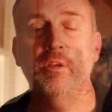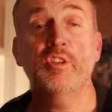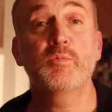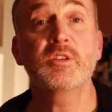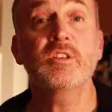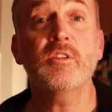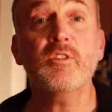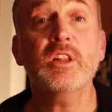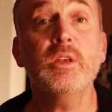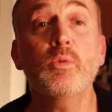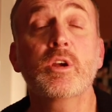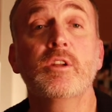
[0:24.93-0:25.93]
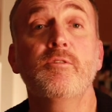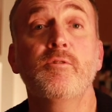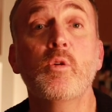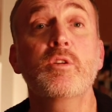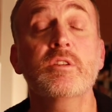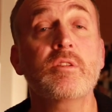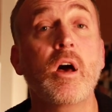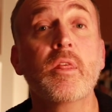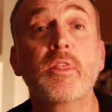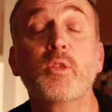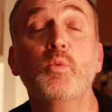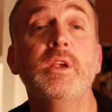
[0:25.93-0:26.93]
Specifically, we're going to focus on
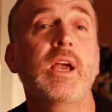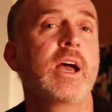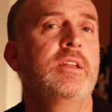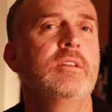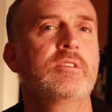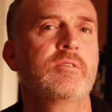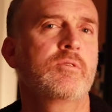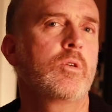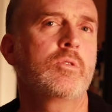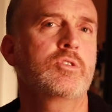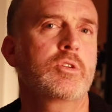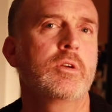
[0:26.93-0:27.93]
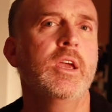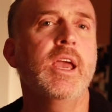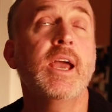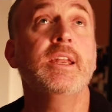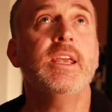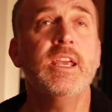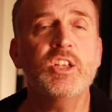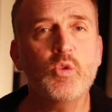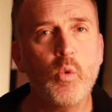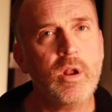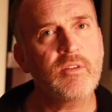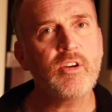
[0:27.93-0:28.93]
3 ideas of culture, and each
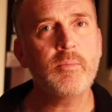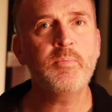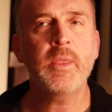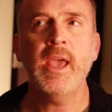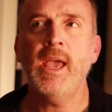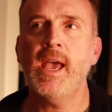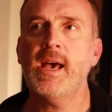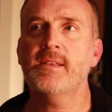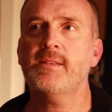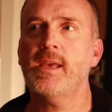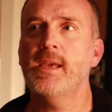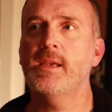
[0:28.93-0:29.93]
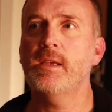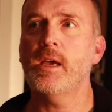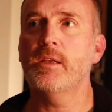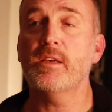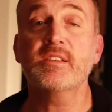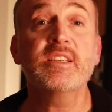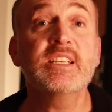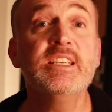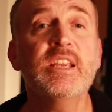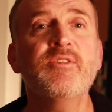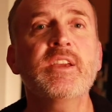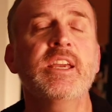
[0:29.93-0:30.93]
one of them has a
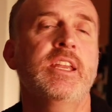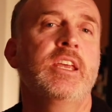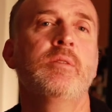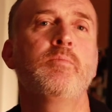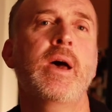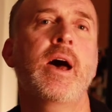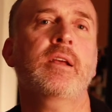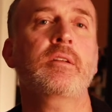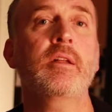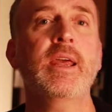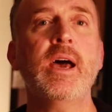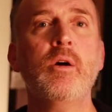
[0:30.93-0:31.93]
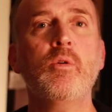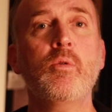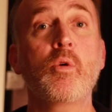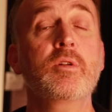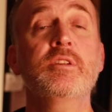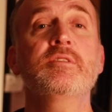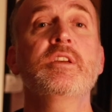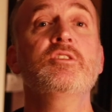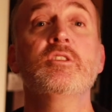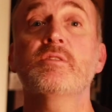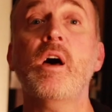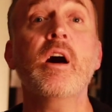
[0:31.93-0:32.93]
significant impact on how
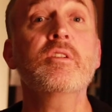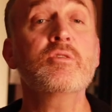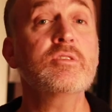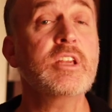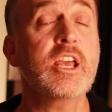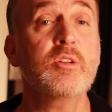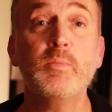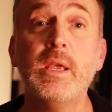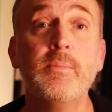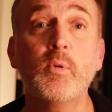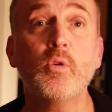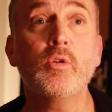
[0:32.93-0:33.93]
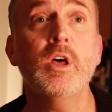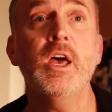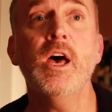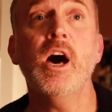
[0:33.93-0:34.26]
organizations understand people,